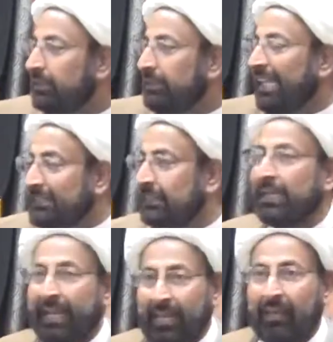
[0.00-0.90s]

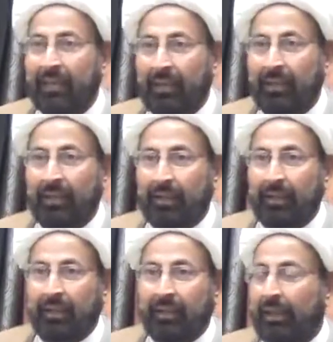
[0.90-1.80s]
Yesterday,
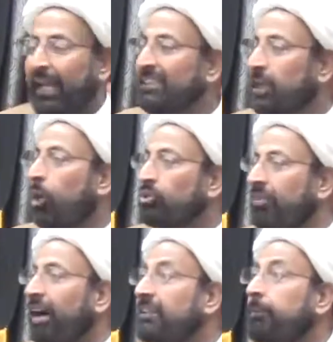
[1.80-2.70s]
his
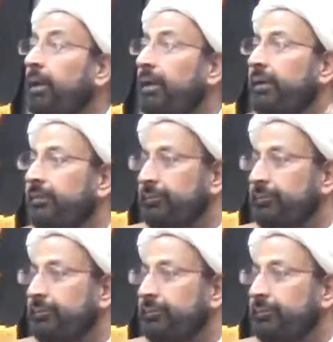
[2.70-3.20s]
Rawza was burned